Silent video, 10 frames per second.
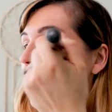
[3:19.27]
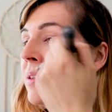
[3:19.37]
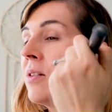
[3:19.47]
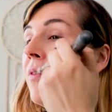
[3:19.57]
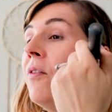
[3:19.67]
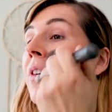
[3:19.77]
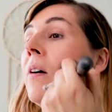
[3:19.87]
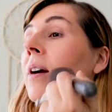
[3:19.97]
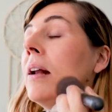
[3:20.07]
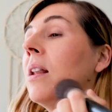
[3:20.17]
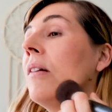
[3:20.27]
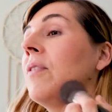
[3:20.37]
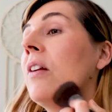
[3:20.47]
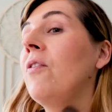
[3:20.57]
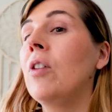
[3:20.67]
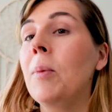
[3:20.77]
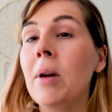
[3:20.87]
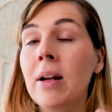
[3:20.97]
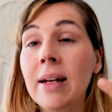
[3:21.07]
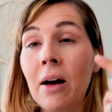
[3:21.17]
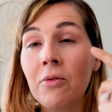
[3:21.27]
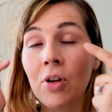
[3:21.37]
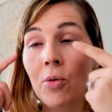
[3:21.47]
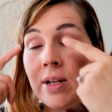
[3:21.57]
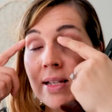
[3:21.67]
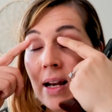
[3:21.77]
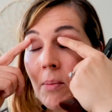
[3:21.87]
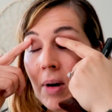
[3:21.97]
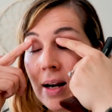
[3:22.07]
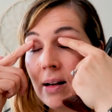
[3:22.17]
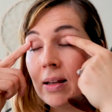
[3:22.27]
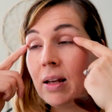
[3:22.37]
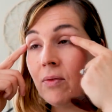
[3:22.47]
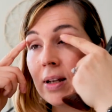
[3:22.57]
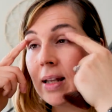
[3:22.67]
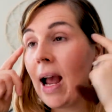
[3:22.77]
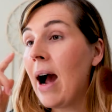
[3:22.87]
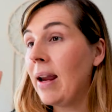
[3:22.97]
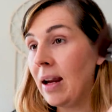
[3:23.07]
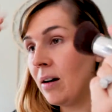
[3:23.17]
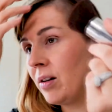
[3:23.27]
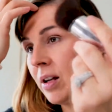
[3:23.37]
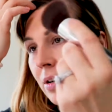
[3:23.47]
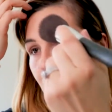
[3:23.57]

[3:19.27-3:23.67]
It's a very lovely formula. Now notice that I'm kind of leaving the eye area